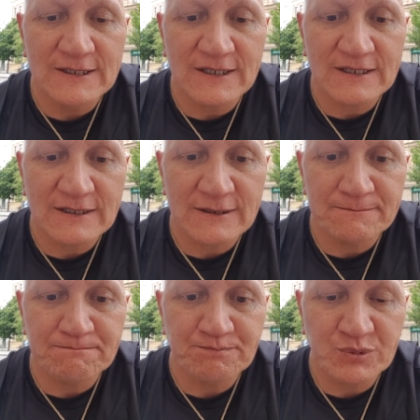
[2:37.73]

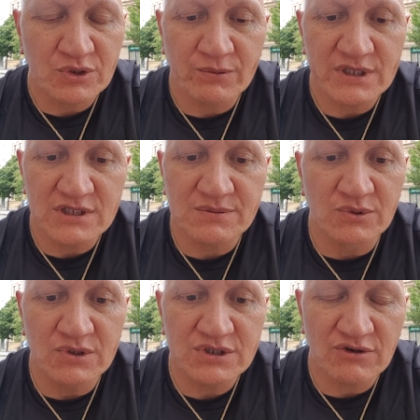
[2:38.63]
Um, could read the
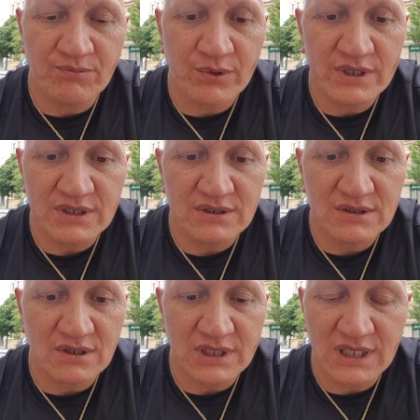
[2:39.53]
smallest of print.
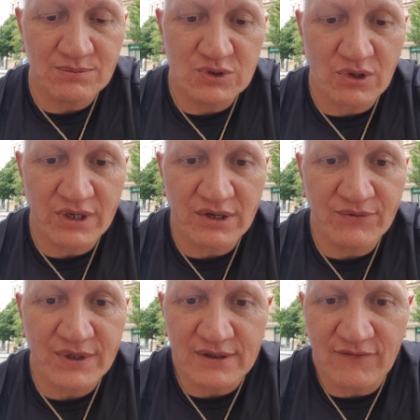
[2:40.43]
I kept trying
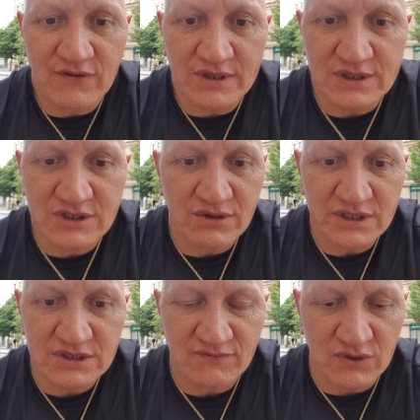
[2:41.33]
everything, find the
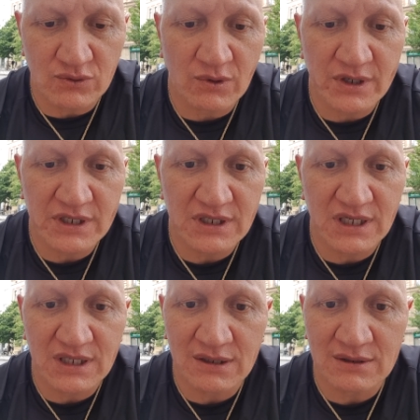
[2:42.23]
tiniest of little writing,
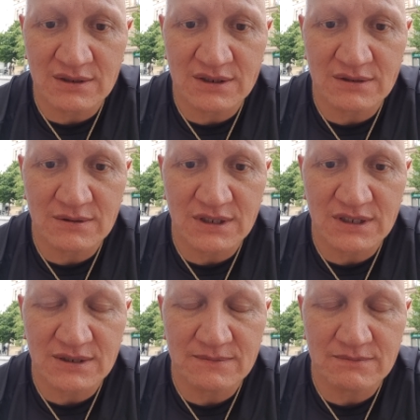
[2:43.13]
and
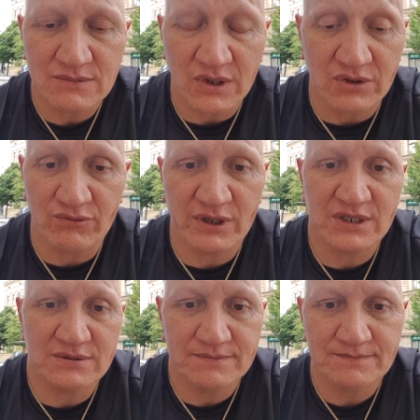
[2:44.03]
uh, I could read
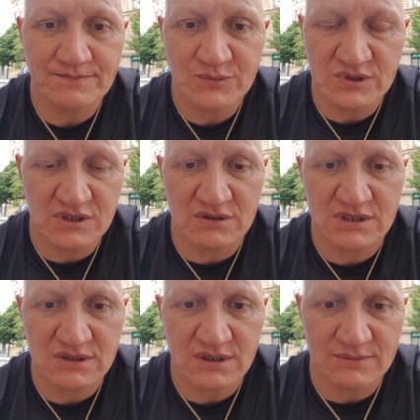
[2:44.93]
it, which
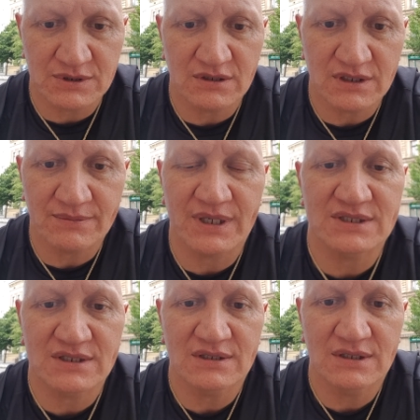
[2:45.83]
was absolutely
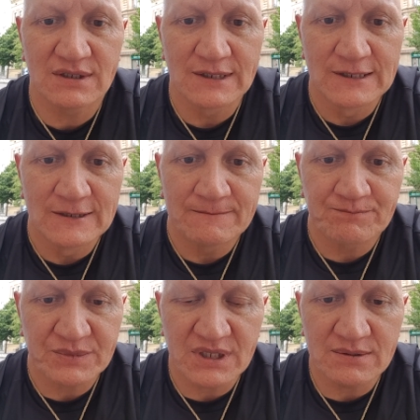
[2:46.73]
amazing.
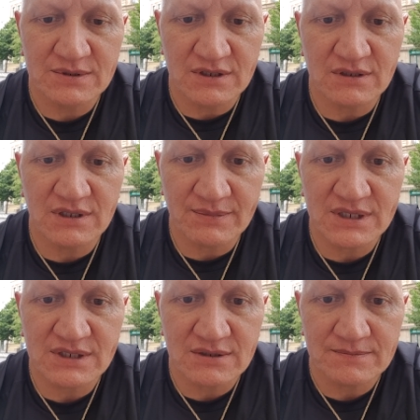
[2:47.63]
Absolutely
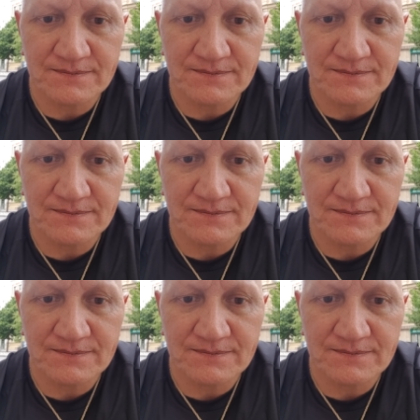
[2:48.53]
amazing.